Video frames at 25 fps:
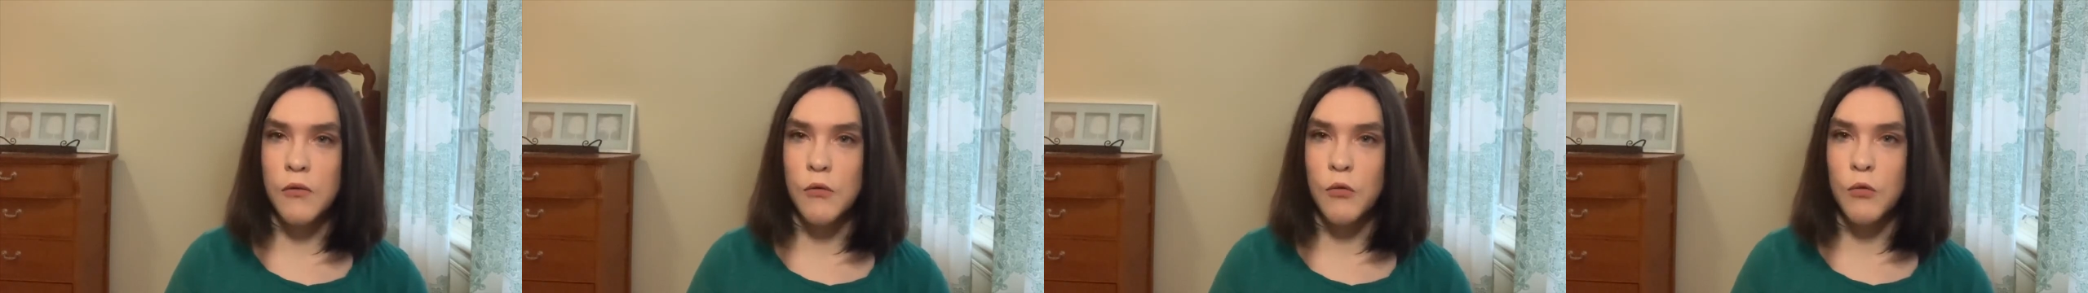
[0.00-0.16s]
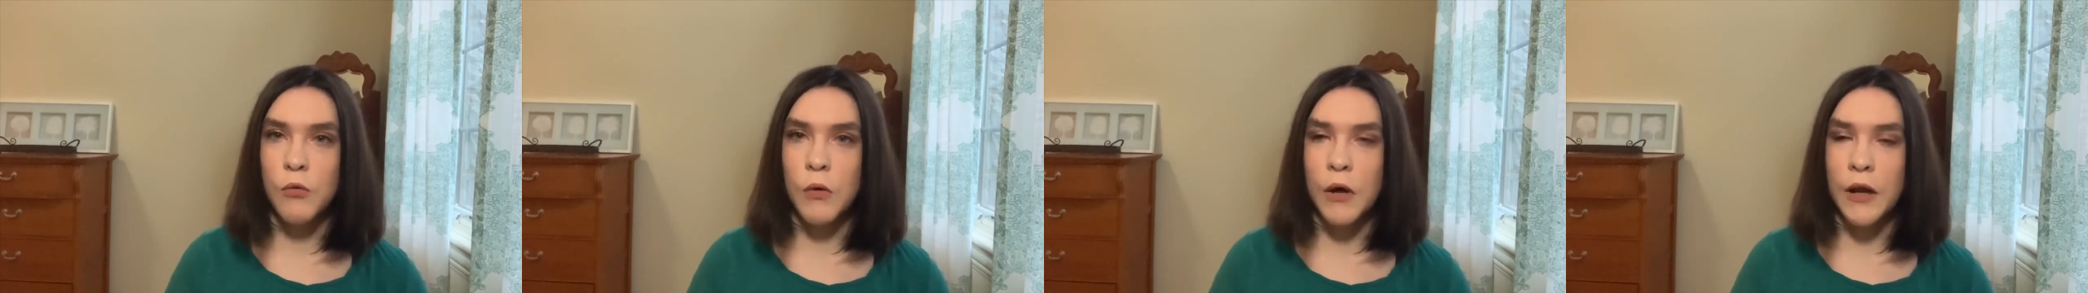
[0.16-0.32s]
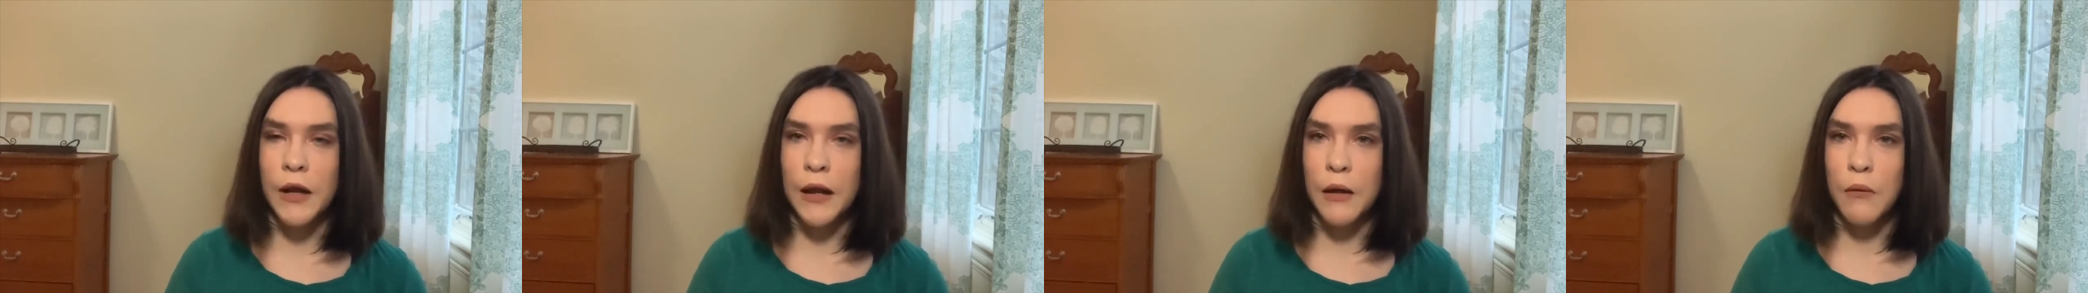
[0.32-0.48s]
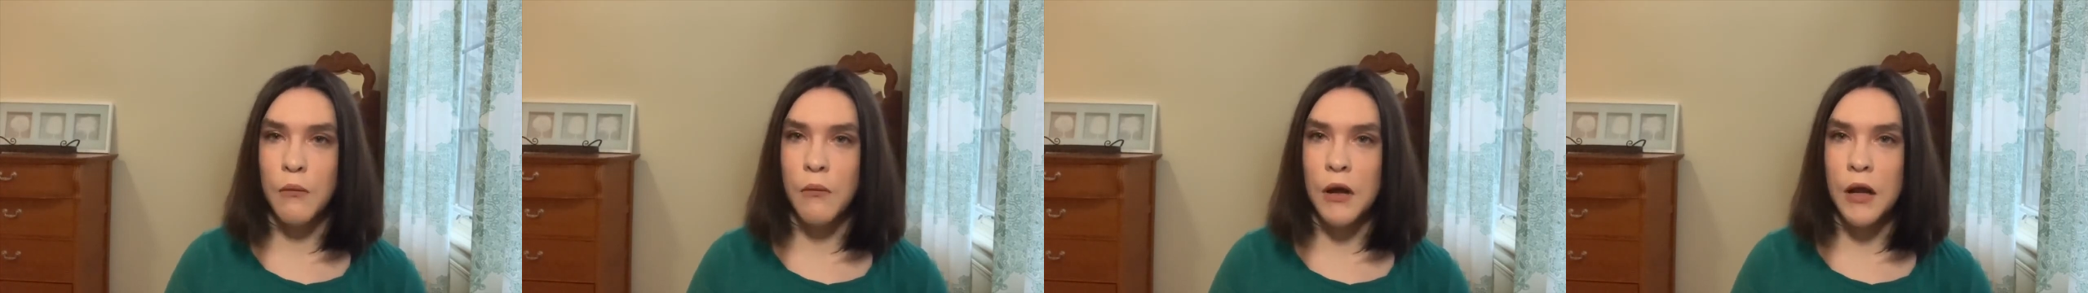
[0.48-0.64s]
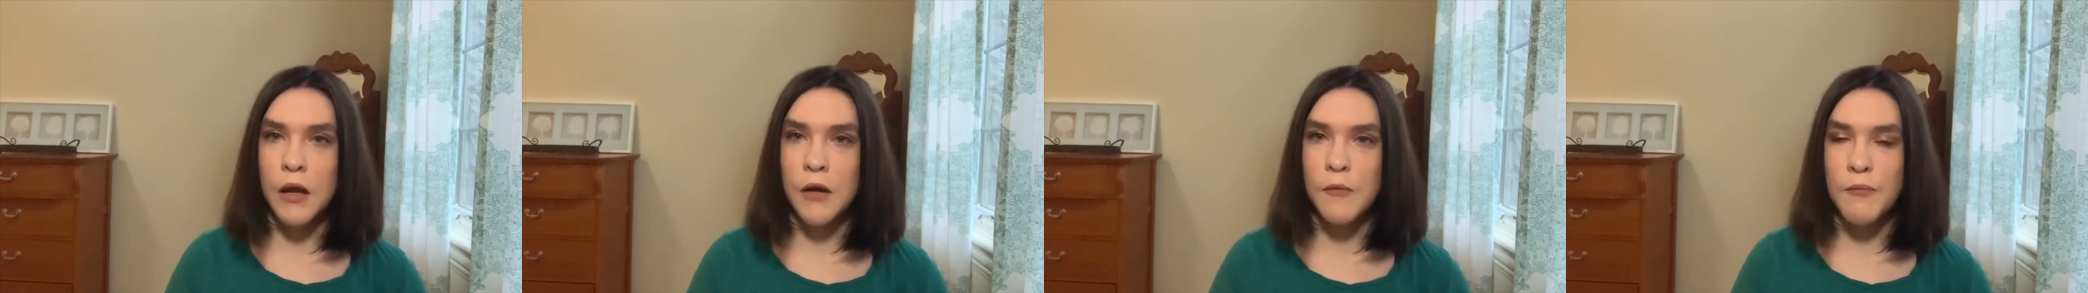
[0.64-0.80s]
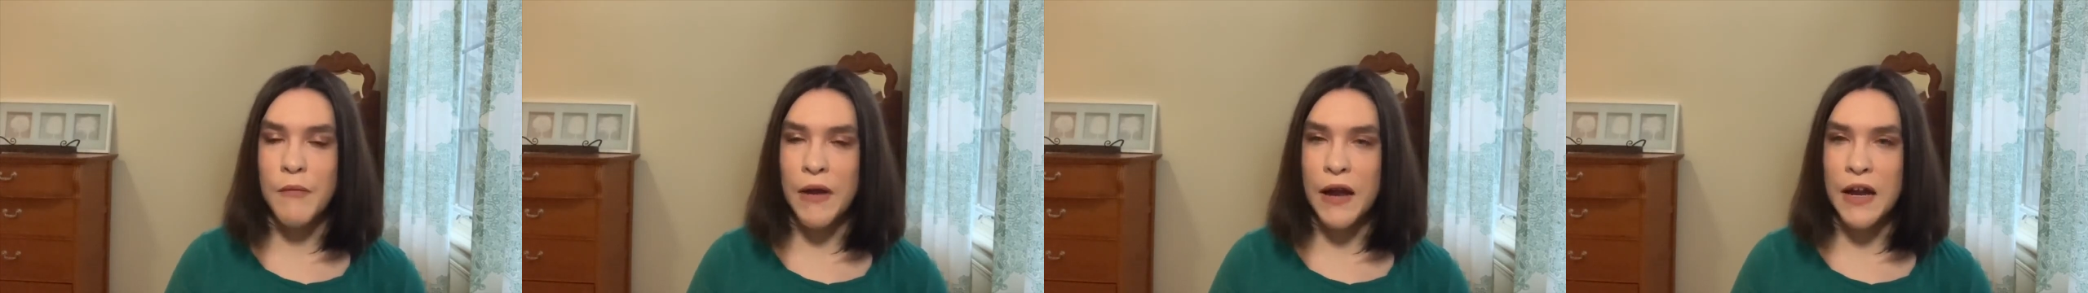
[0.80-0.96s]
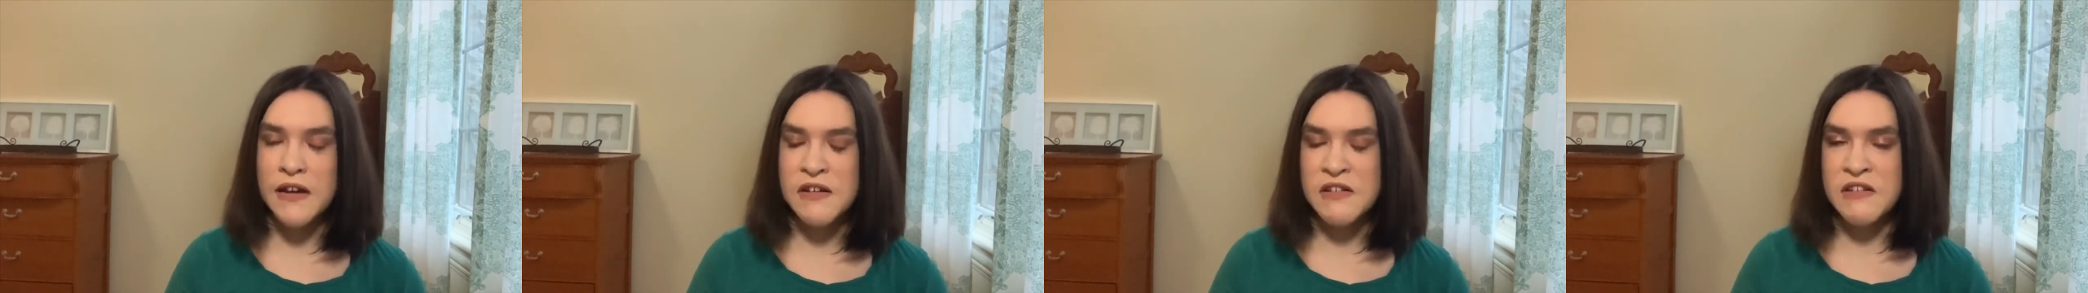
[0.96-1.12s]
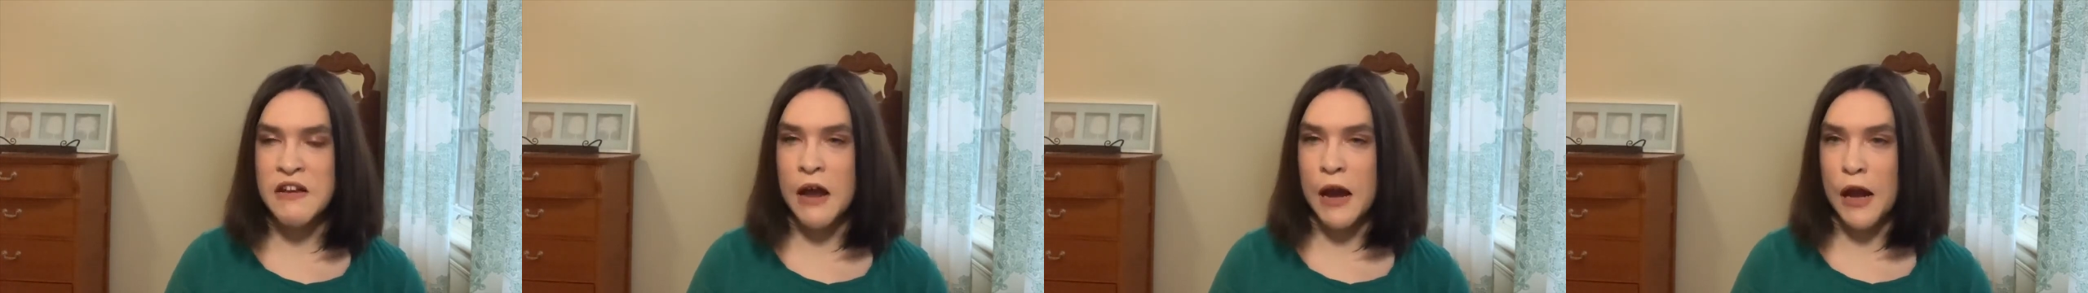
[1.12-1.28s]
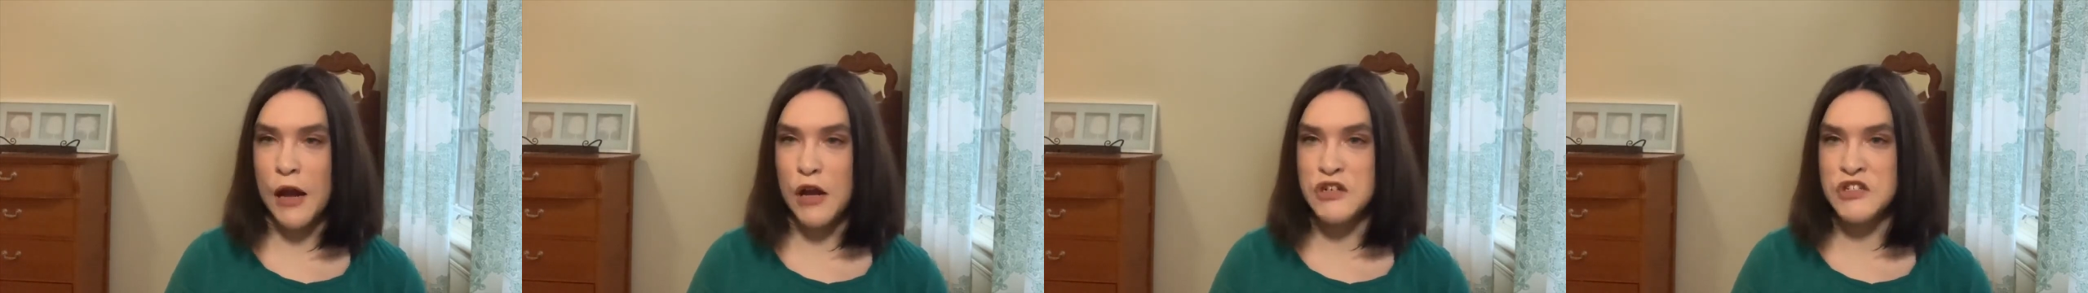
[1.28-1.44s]
what I want my
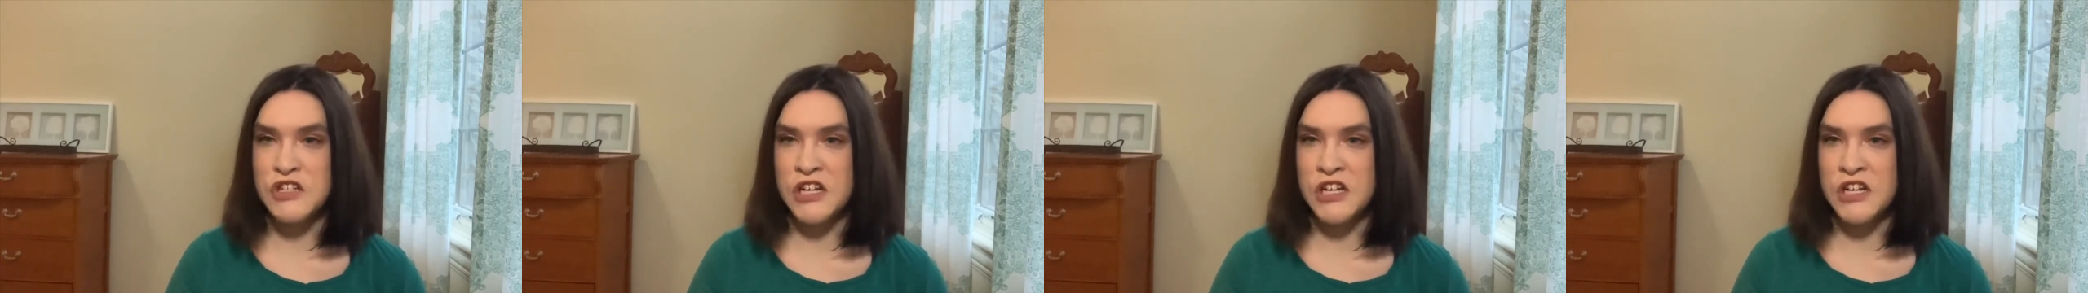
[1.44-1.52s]
entire